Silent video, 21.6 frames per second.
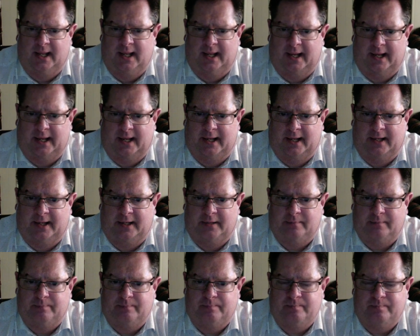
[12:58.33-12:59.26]

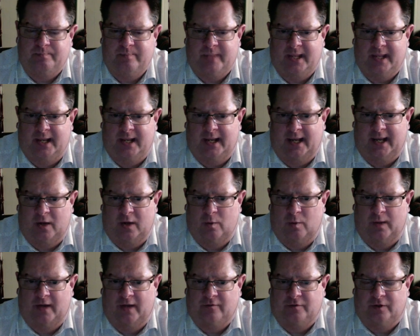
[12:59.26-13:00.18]
Um,
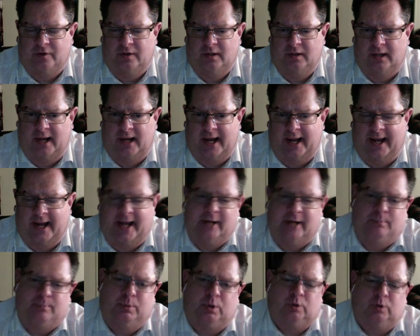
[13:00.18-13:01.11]
however, I, I,
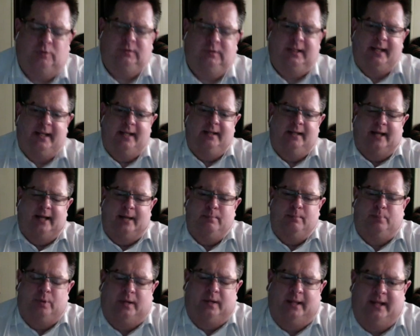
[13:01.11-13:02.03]
pulled a, I
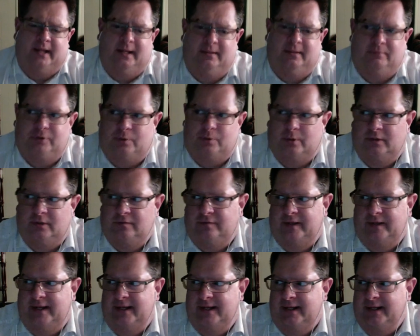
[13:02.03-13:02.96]
put a sort
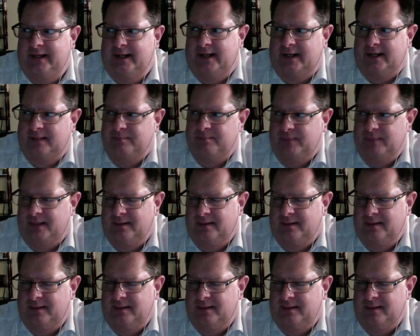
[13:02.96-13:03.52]
of a uh,